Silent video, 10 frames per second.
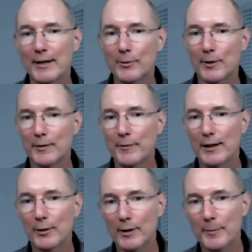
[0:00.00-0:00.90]
I do want to
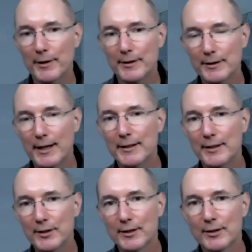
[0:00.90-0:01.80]
follow up on the
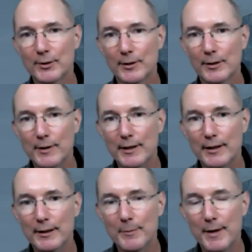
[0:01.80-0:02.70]
96 unit.
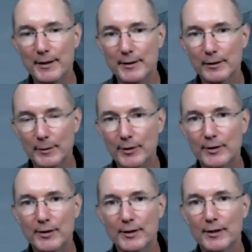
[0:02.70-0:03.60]
We made a
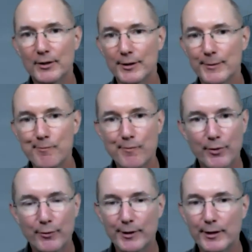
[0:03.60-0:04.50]
deliberate decision
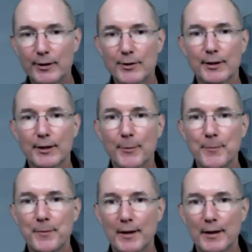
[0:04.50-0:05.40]
three years ago
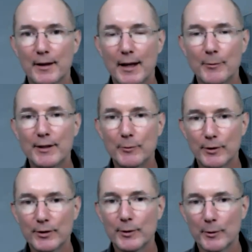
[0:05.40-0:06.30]
and we
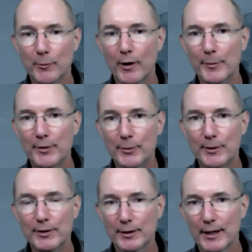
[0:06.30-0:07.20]
we're doing a rub. So
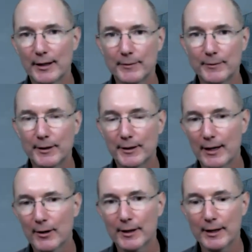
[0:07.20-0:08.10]
we took kind of figured
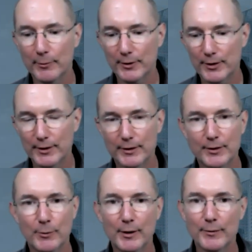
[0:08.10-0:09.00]
out, okay, what's the
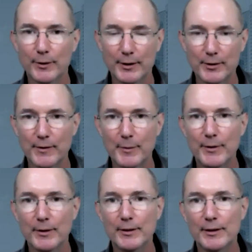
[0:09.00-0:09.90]
square footage of the
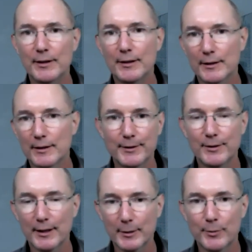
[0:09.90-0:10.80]
building? You
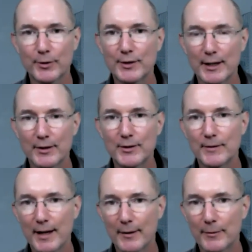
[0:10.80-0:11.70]
take a percentage
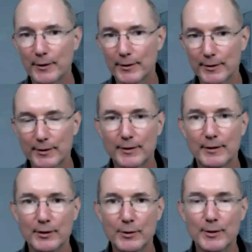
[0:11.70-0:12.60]
of that for the
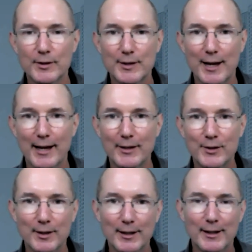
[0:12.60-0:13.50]
unit
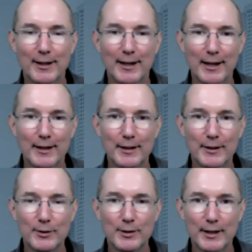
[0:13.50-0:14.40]
size, and
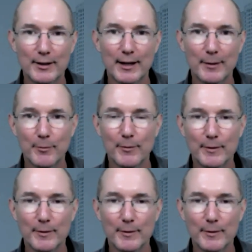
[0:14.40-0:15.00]
then you take that